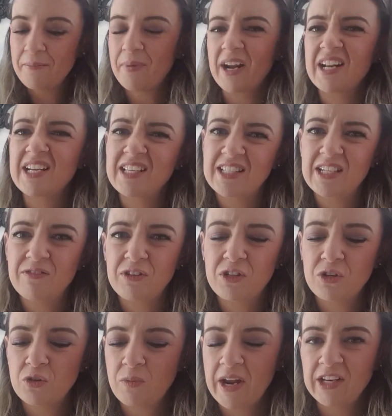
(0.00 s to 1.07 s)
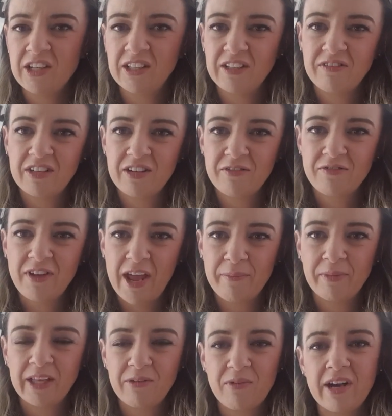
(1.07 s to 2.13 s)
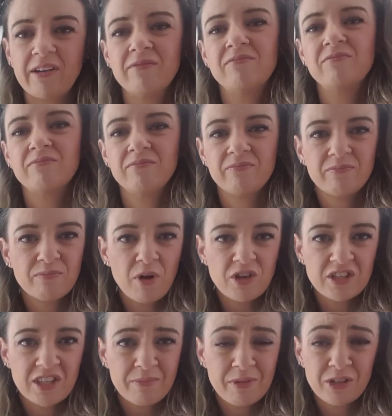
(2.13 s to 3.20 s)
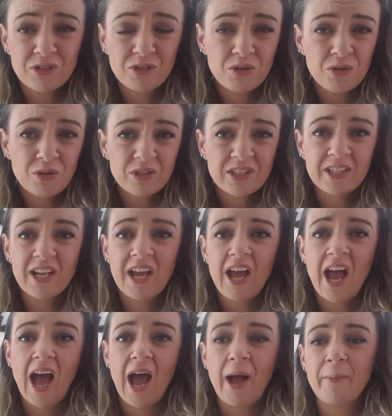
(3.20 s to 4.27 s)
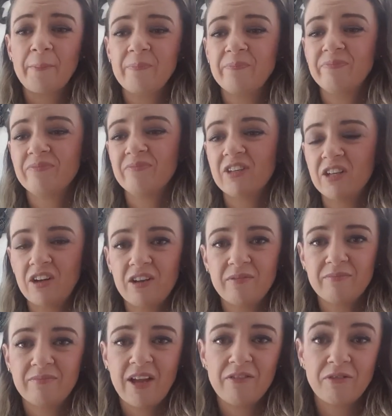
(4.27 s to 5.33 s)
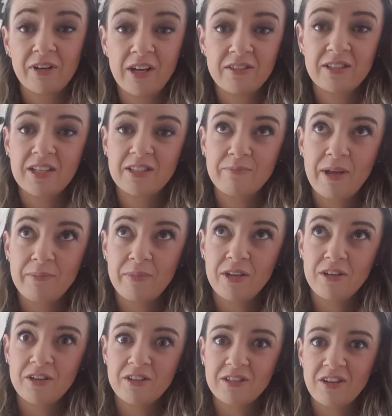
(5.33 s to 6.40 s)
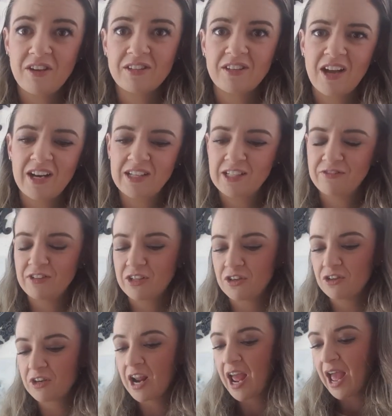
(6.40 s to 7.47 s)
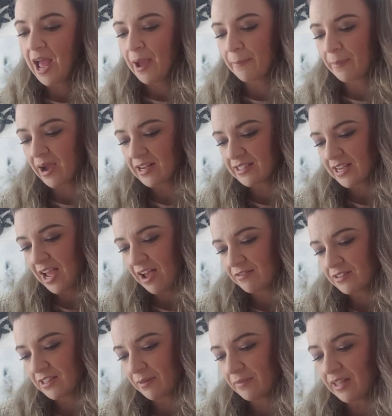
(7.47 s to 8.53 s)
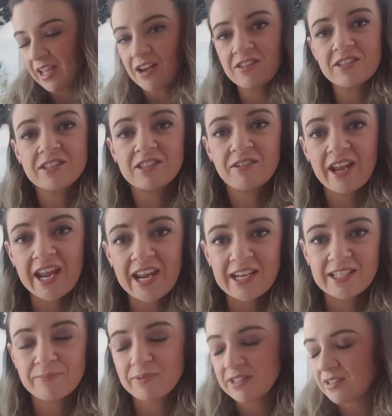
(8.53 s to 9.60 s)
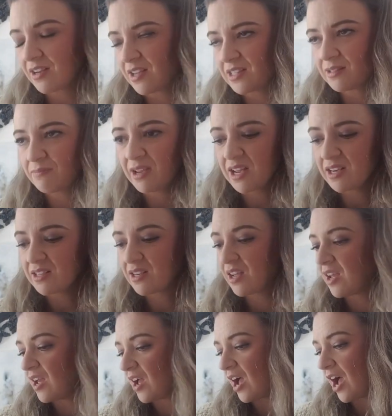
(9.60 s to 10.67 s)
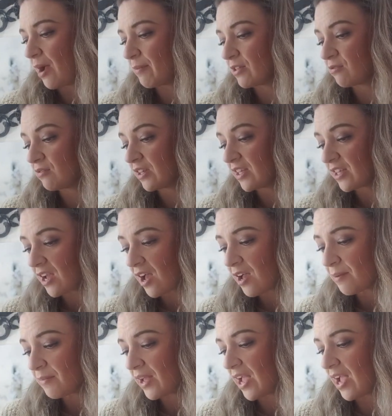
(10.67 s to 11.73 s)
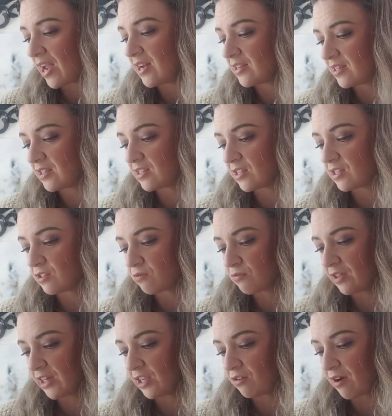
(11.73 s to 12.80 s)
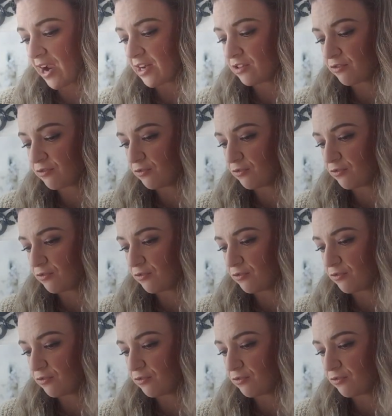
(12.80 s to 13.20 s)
but it is difficult when you live in a family when most of the meal's cooked. You know, everyone else eats meat but you, so it's kind of difficult. But to have something else to eat besides meat is really yum, and this is really great